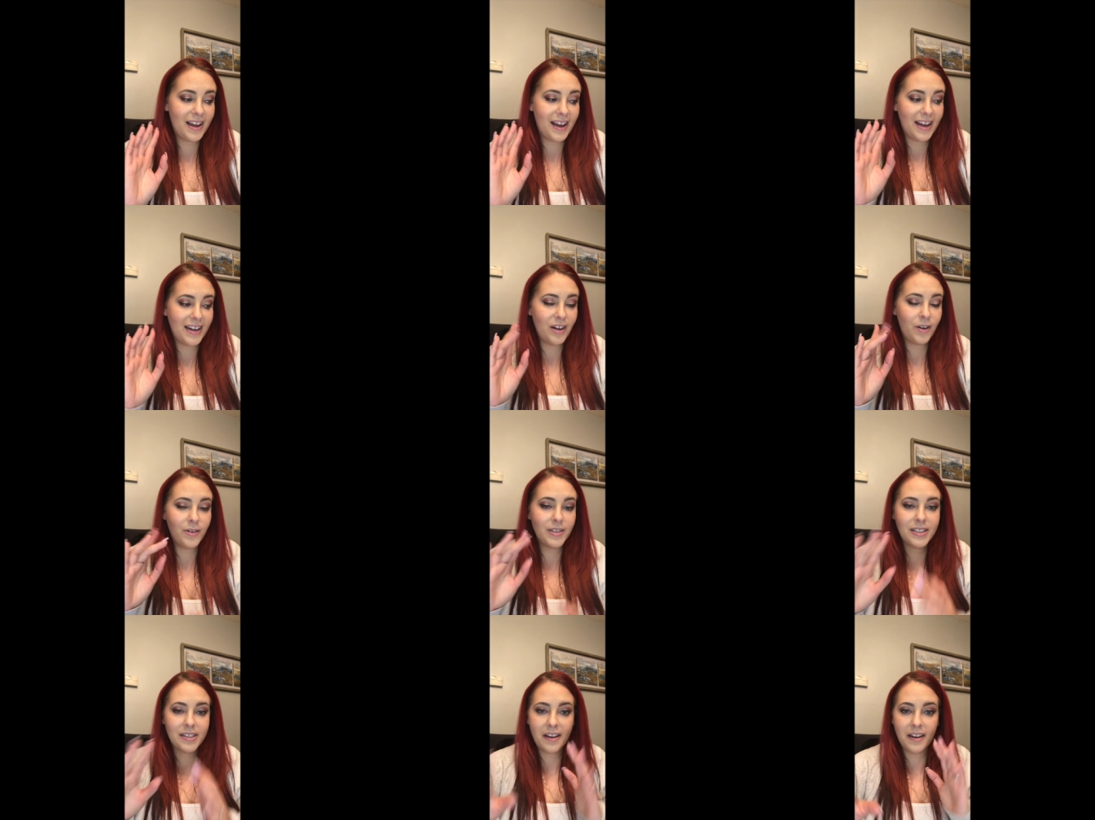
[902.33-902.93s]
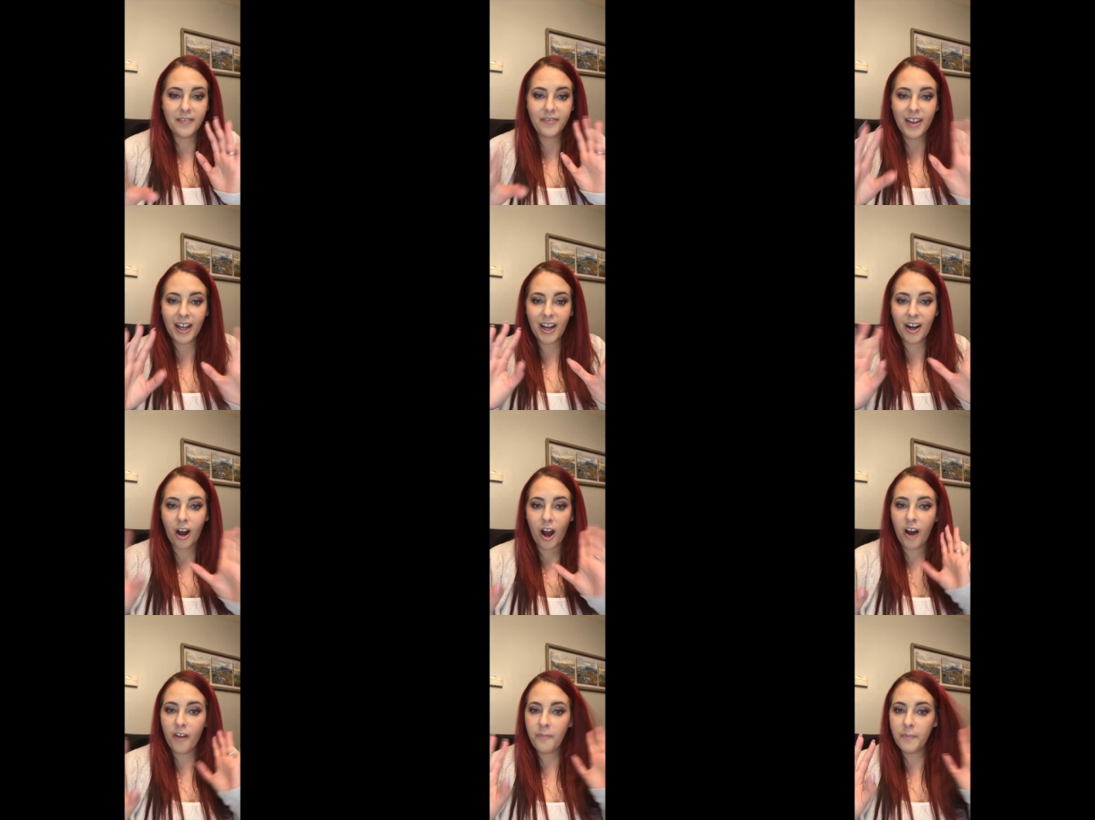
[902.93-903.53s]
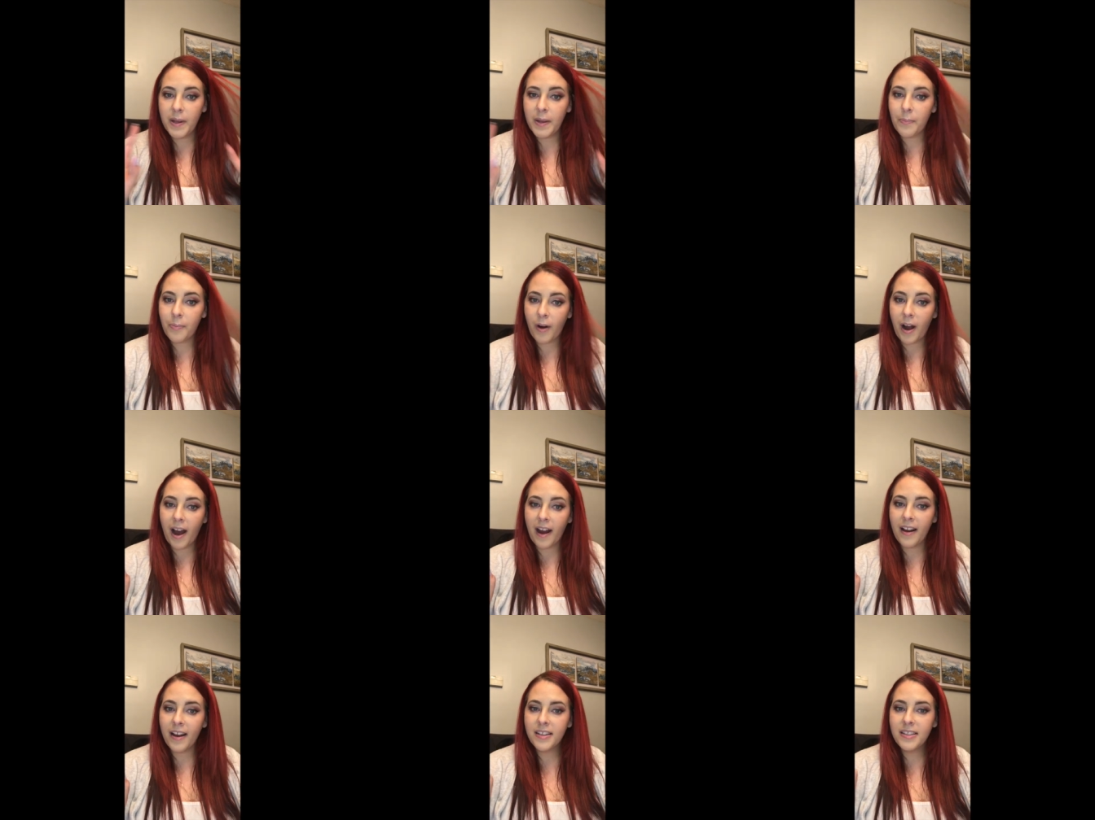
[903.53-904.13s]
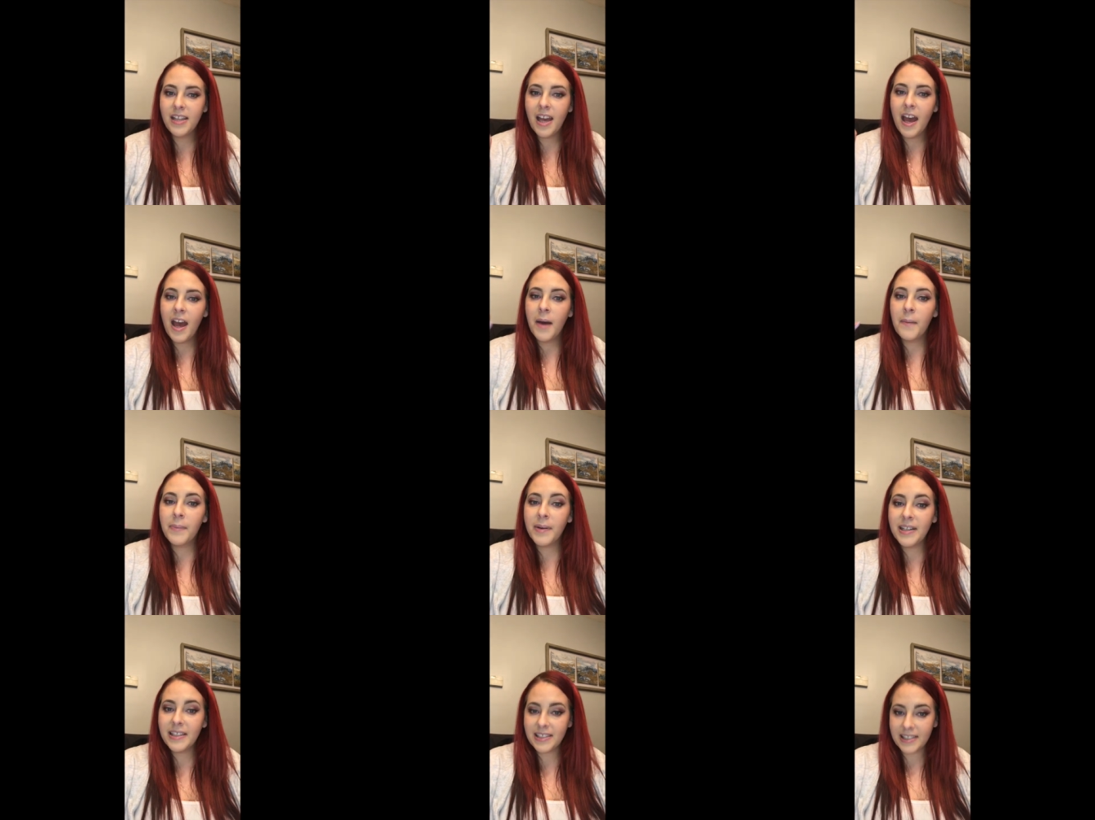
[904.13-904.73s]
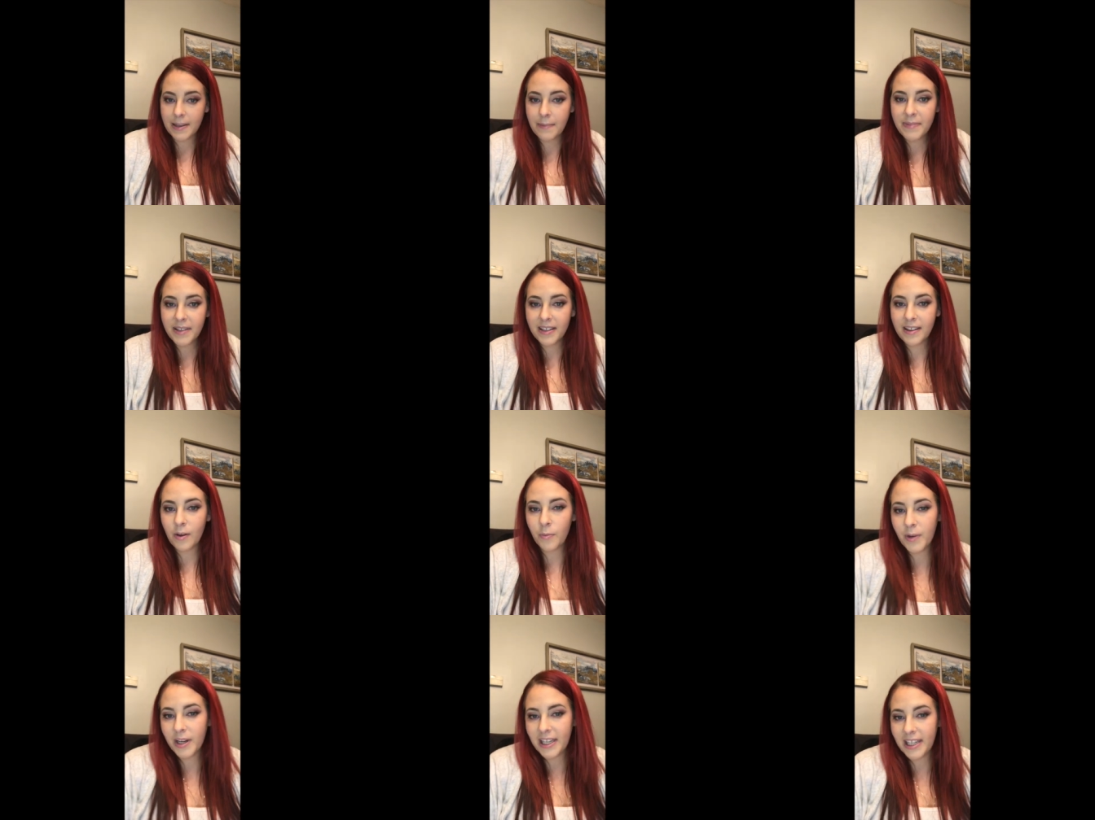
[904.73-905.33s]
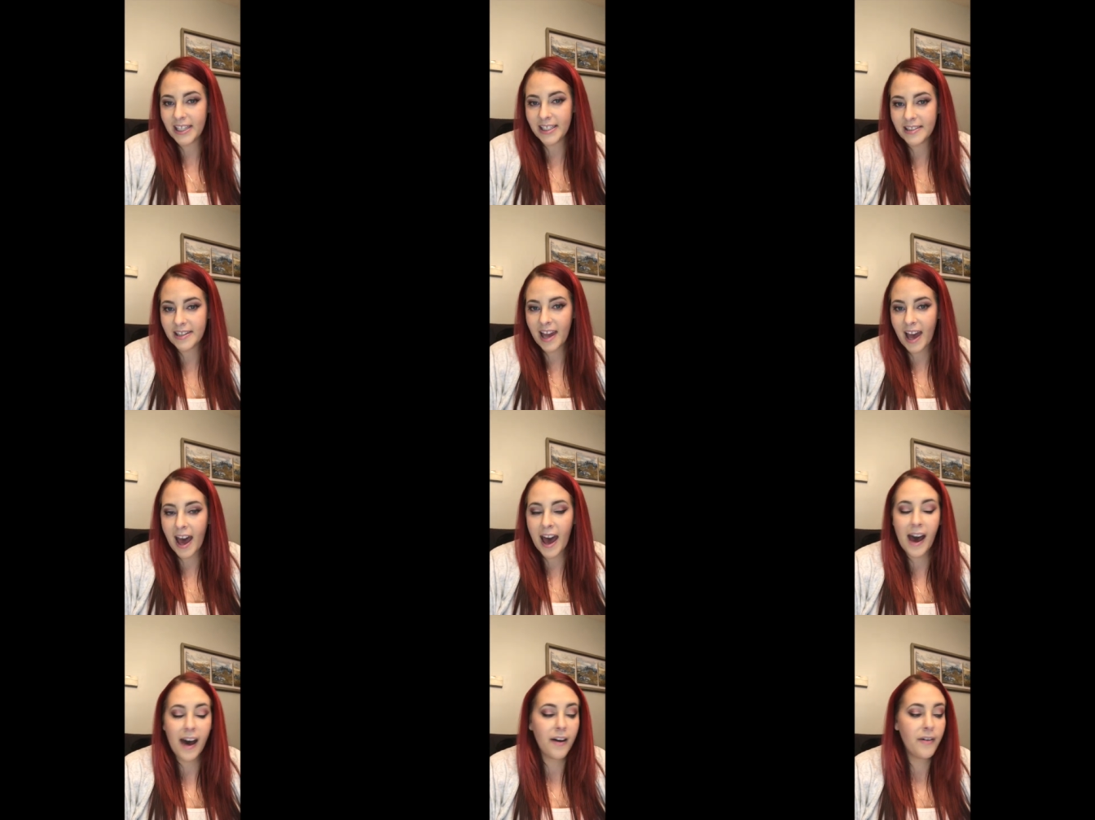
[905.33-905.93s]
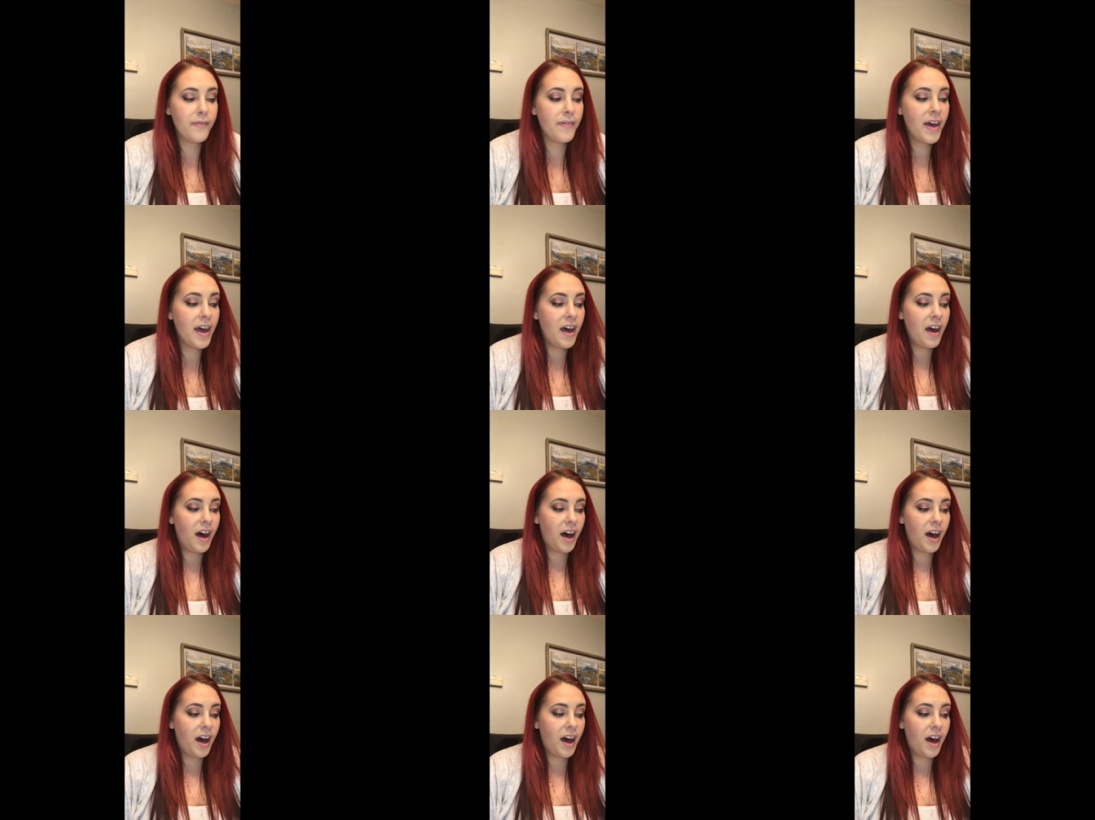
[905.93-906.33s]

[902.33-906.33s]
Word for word: I know it's kind of like an offbeat product, but it's something that we need to have,